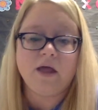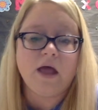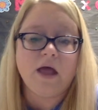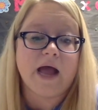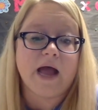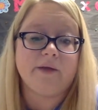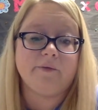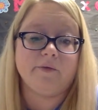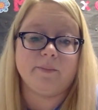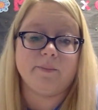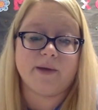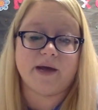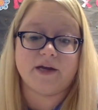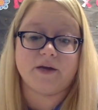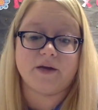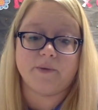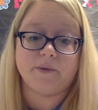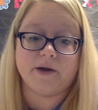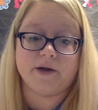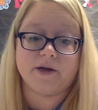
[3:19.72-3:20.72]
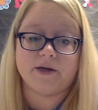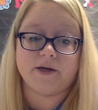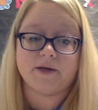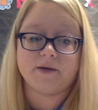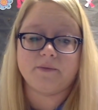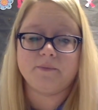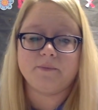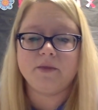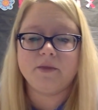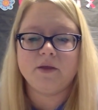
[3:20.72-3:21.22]
I remind Brendan,
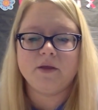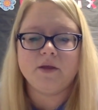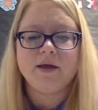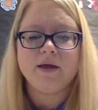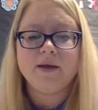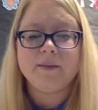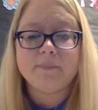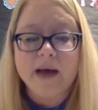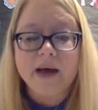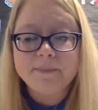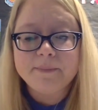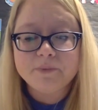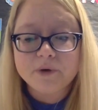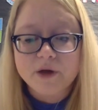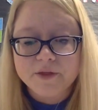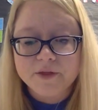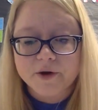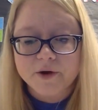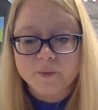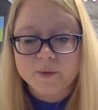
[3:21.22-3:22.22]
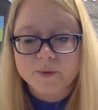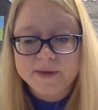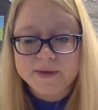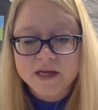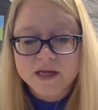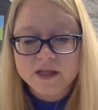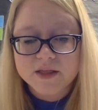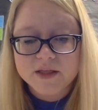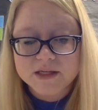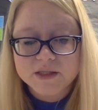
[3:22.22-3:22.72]
my brother would
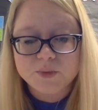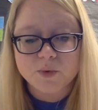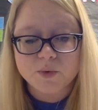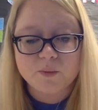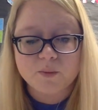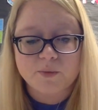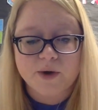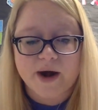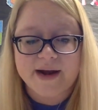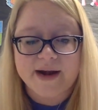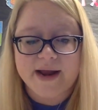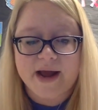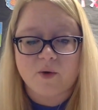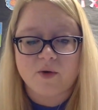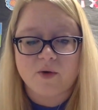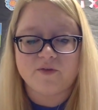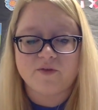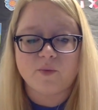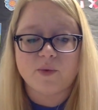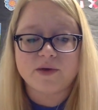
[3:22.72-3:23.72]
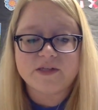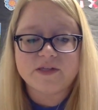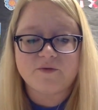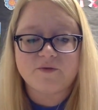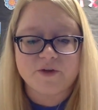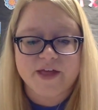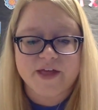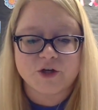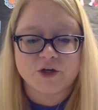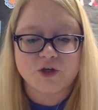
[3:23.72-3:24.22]
be in this room right now if it wasn't
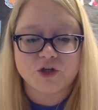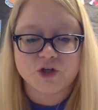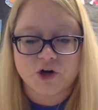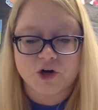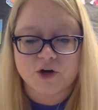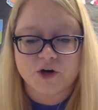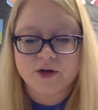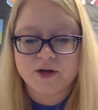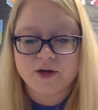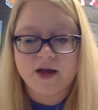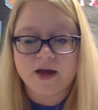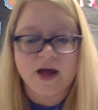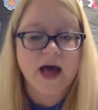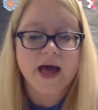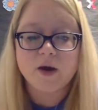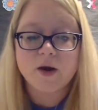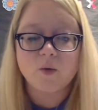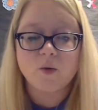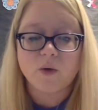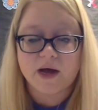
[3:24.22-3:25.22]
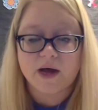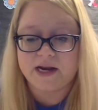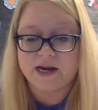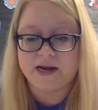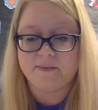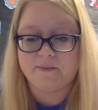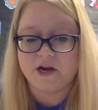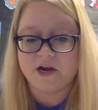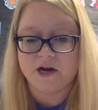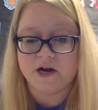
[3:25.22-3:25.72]
for that jerk. I don't want
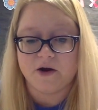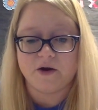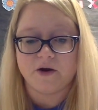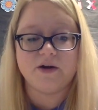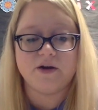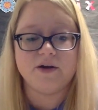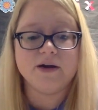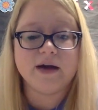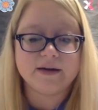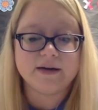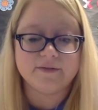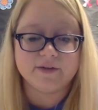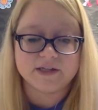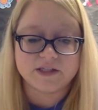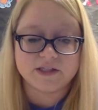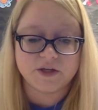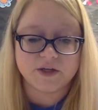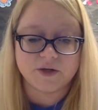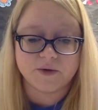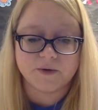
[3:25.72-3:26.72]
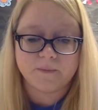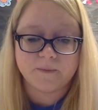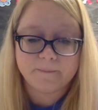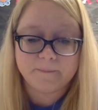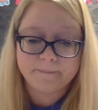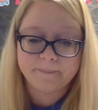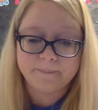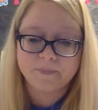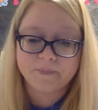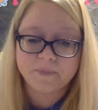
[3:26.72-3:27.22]
him here. None of us do.
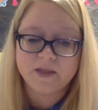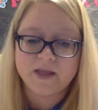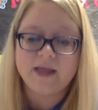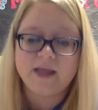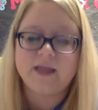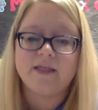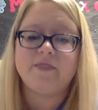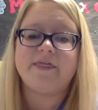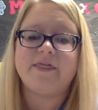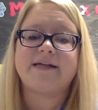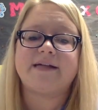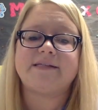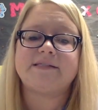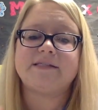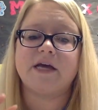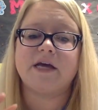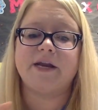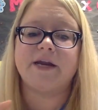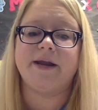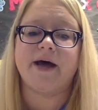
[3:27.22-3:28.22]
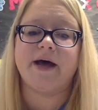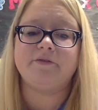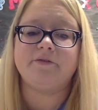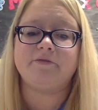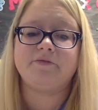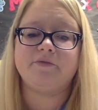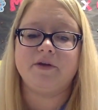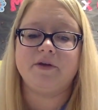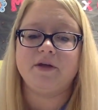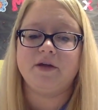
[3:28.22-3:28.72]
That's enough.
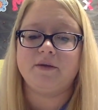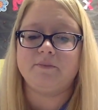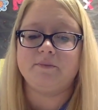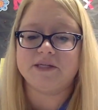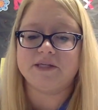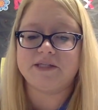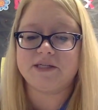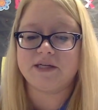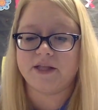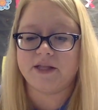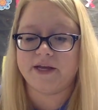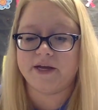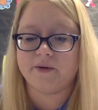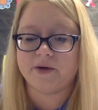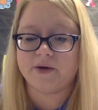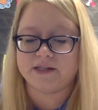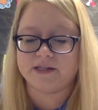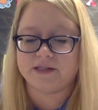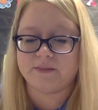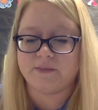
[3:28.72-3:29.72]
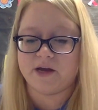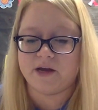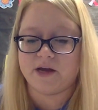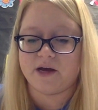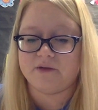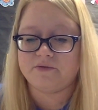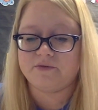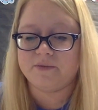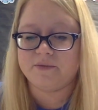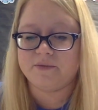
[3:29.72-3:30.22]
Miss DeLeo cuts me
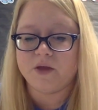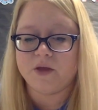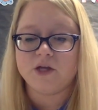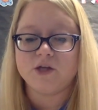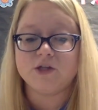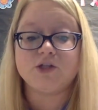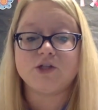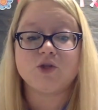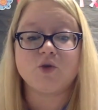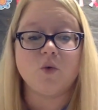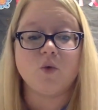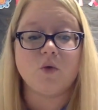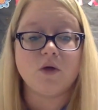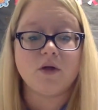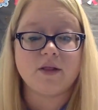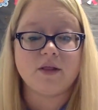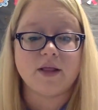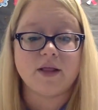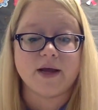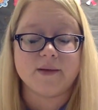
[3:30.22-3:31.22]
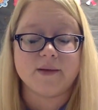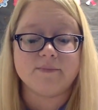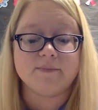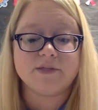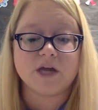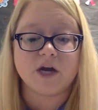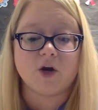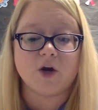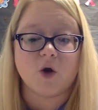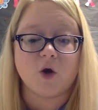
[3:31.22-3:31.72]
off. School clubs
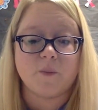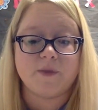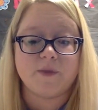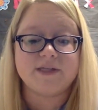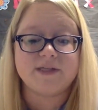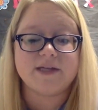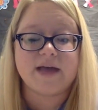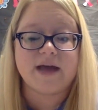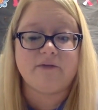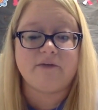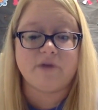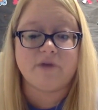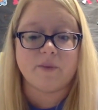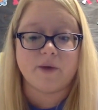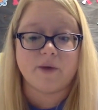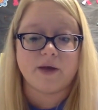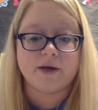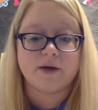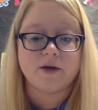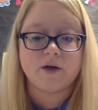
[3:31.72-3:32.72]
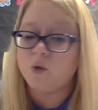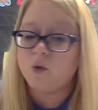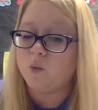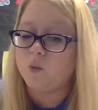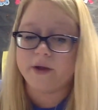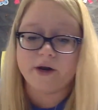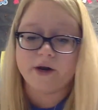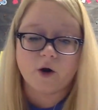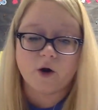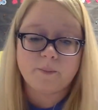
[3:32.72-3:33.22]
are open to everyone.
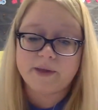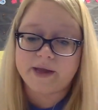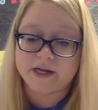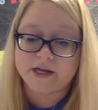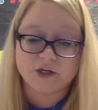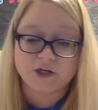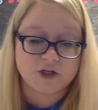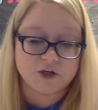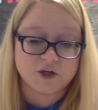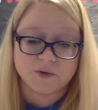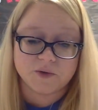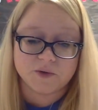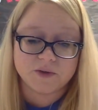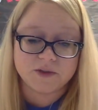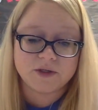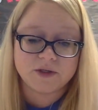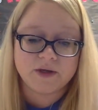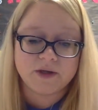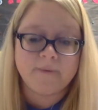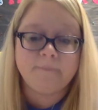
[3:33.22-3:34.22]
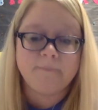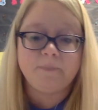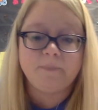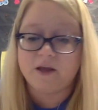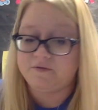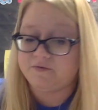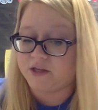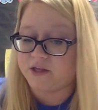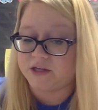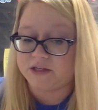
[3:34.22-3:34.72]
We don't pick and choose.
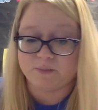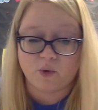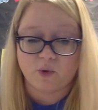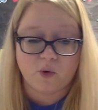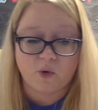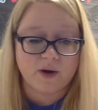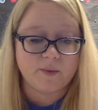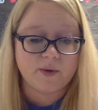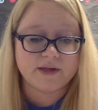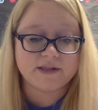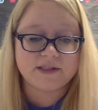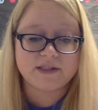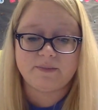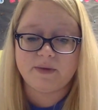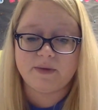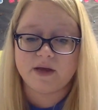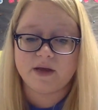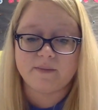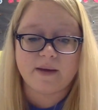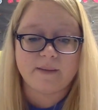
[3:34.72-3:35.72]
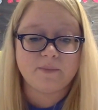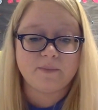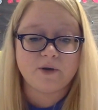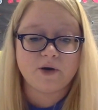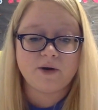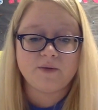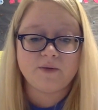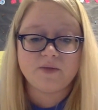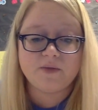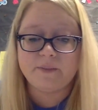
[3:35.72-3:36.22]
If this boy wants to be a
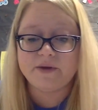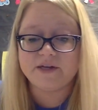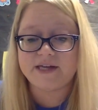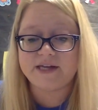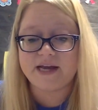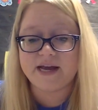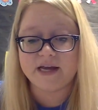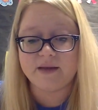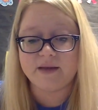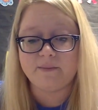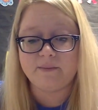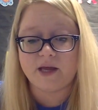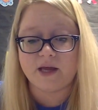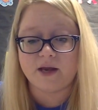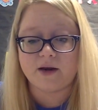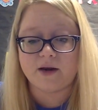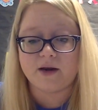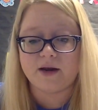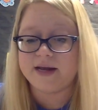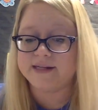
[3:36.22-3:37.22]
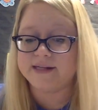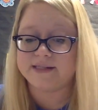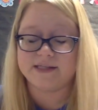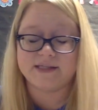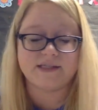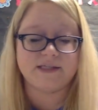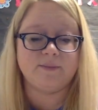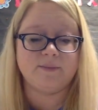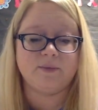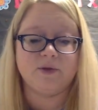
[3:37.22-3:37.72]
member, then we take him in. It's
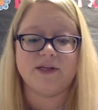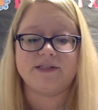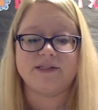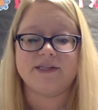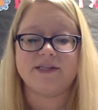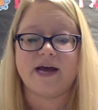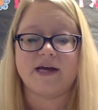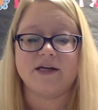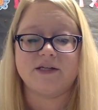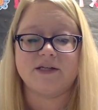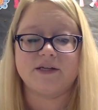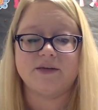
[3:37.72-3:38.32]
as simple as that.